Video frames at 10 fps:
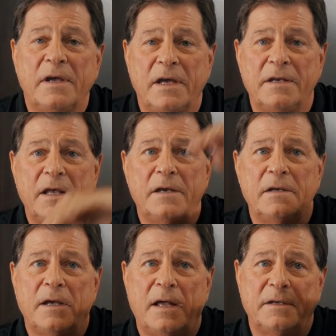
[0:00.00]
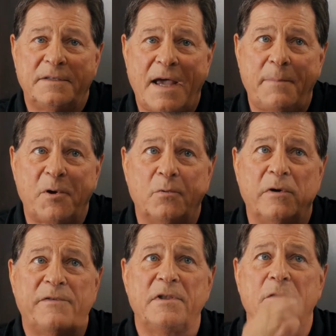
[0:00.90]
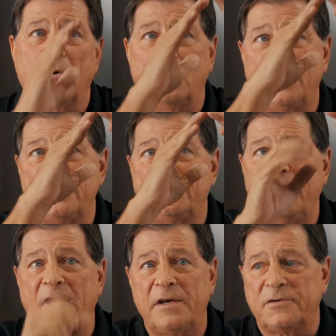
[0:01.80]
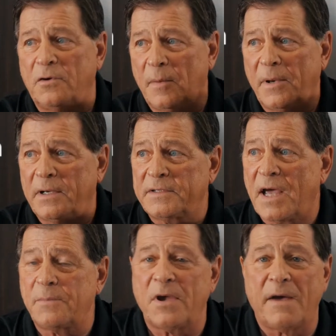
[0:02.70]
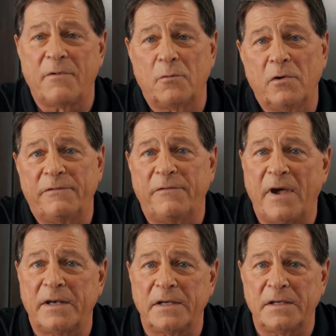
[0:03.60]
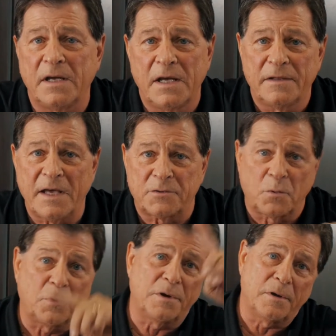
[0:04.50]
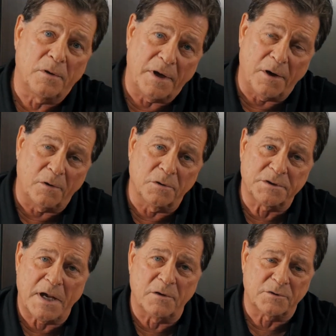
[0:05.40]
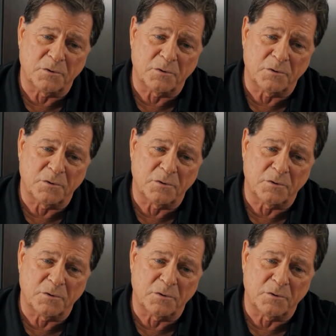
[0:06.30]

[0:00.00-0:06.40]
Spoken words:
And then on the top of your roof, either a ridge vent or up on the top, you have a roof vent, and that's where the air goes out.